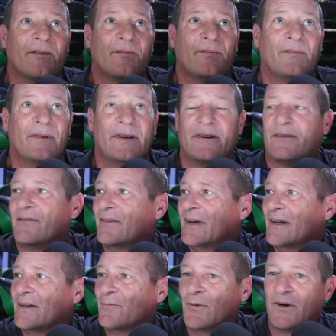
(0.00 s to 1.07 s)
Matter of
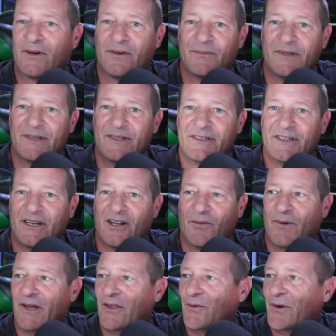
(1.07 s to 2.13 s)
fact, welcome to the channel,
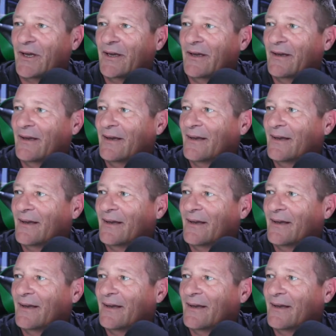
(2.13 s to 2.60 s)
by the way